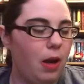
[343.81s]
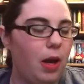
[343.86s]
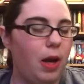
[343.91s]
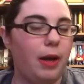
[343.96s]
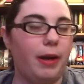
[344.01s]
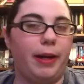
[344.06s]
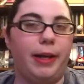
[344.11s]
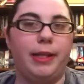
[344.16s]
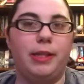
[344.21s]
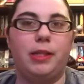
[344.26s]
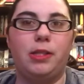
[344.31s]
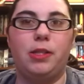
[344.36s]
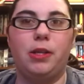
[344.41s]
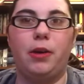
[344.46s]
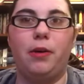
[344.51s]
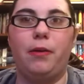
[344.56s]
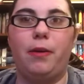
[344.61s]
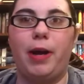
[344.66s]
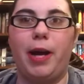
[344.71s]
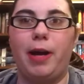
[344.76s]
Alright,
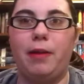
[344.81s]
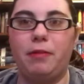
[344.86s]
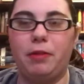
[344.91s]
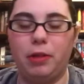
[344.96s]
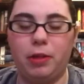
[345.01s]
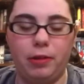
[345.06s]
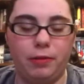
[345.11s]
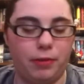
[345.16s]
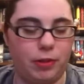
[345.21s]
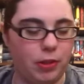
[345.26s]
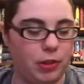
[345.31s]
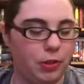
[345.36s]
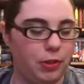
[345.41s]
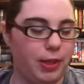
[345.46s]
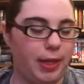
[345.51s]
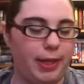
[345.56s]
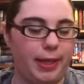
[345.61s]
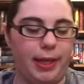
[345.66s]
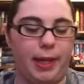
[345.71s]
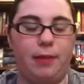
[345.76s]
so after Liver and
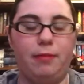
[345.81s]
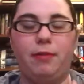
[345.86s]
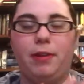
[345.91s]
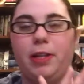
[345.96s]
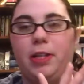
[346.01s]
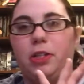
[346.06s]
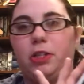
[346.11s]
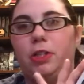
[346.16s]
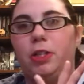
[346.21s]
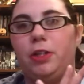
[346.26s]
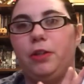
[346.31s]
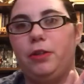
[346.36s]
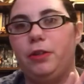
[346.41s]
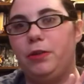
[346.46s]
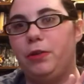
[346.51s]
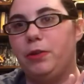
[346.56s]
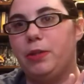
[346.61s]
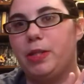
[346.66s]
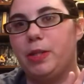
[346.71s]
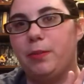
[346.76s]
Shrine, I finished The
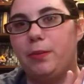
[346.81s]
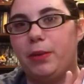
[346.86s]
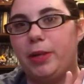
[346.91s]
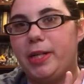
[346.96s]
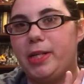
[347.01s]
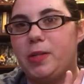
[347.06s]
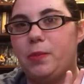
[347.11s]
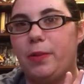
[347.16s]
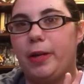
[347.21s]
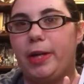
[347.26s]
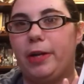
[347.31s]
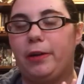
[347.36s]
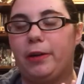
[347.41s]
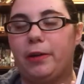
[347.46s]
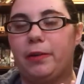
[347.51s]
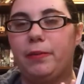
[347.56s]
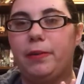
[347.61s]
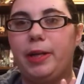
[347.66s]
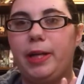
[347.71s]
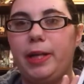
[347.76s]
Duke's Embrace by
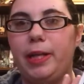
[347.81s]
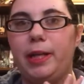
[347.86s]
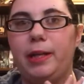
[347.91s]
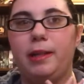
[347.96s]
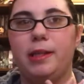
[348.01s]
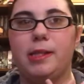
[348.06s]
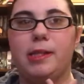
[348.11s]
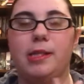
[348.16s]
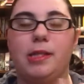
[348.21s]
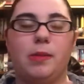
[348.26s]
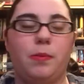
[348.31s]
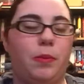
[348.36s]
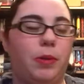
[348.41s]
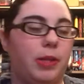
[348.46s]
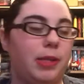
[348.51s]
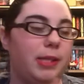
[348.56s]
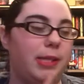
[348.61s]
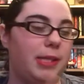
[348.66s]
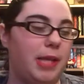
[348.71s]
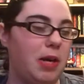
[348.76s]
Erica Ridley. This is
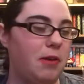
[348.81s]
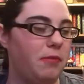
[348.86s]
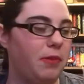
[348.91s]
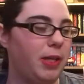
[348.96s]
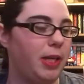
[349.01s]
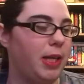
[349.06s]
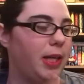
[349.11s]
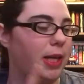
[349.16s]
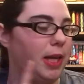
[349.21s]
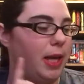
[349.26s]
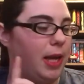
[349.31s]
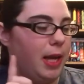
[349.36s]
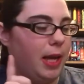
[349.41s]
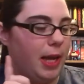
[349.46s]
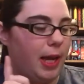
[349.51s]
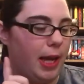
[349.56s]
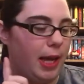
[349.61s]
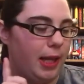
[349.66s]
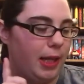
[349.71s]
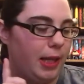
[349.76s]
book 7
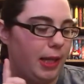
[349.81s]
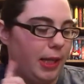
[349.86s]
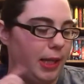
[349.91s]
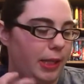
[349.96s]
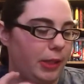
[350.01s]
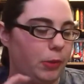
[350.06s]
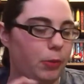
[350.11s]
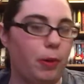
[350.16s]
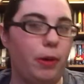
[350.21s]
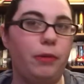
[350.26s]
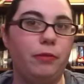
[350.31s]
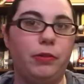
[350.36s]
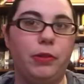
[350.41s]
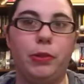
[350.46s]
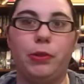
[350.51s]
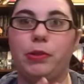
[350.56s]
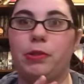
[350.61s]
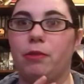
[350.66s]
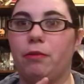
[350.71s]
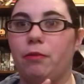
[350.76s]
in the 12
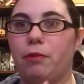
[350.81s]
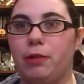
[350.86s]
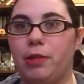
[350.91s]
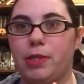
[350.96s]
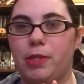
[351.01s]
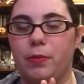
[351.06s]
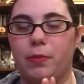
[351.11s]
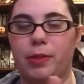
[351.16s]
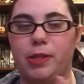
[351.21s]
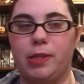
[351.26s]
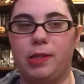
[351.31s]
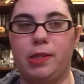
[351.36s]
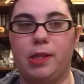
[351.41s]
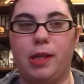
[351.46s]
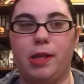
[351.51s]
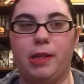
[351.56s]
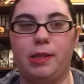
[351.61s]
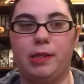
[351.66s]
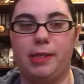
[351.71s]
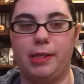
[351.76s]
Dukes of Christmas
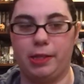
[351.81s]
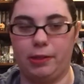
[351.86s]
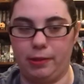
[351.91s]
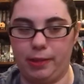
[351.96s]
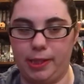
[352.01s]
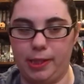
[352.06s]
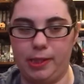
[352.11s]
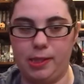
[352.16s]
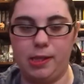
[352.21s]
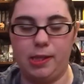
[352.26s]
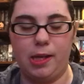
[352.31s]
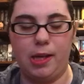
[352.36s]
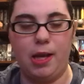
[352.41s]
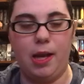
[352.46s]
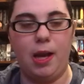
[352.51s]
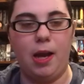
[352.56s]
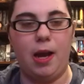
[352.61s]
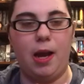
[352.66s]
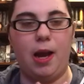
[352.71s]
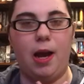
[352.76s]
series.
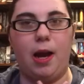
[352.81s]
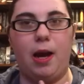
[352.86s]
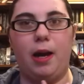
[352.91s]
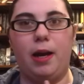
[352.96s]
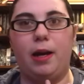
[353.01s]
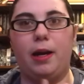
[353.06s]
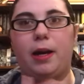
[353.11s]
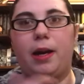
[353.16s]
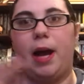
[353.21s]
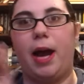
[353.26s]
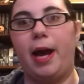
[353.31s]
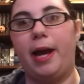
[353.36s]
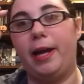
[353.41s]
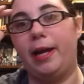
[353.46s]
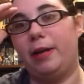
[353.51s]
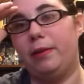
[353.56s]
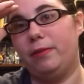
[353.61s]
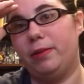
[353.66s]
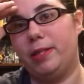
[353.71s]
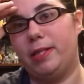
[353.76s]

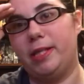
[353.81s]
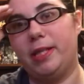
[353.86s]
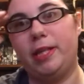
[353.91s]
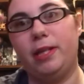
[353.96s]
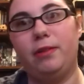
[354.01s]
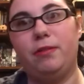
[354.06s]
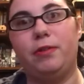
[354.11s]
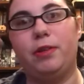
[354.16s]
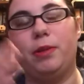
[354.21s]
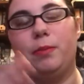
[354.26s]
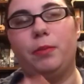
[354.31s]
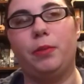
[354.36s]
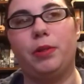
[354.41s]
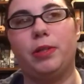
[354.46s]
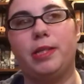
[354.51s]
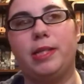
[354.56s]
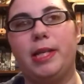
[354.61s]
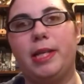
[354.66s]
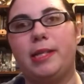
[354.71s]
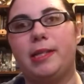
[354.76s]
I received book
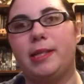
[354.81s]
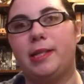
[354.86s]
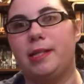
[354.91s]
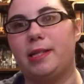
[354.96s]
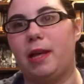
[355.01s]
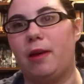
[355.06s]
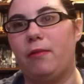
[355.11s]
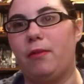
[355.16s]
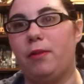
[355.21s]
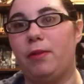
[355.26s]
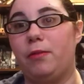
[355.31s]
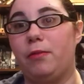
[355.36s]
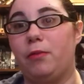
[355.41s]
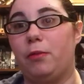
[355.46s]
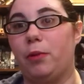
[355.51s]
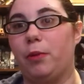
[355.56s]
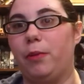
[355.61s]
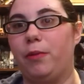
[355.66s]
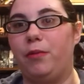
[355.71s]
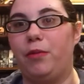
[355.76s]
6 and 7
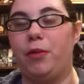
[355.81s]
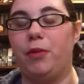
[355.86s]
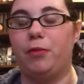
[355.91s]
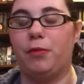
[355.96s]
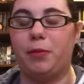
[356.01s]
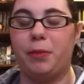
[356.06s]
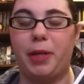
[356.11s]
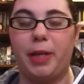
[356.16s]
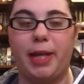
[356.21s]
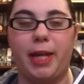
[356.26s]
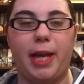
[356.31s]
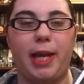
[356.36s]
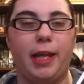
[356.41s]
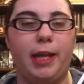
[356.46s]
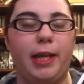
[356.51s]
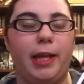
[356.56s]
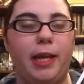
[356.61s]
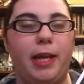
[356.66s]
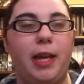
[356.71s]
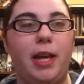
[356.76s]
for review from
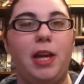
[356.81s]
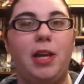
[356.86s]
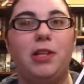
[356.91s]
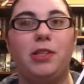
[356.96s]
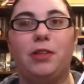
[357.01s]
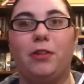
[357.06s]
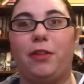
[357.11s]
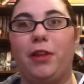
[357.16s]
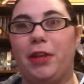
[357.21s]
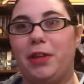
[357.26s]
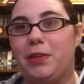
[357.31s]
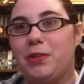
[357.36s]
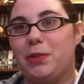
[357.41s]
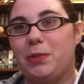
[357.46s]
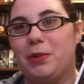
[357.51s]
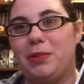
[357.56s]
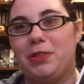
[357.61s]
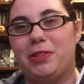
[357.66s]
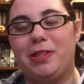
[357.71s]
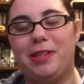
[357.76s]
NetGalley, so thank you so
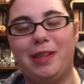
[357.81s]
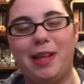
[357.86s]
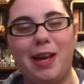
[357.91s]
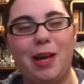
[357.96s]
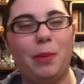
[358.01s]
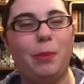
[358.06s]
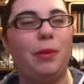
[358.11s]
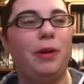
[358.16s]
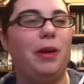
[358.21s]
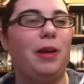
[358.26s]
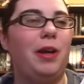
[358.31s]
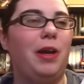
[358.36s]
much to them.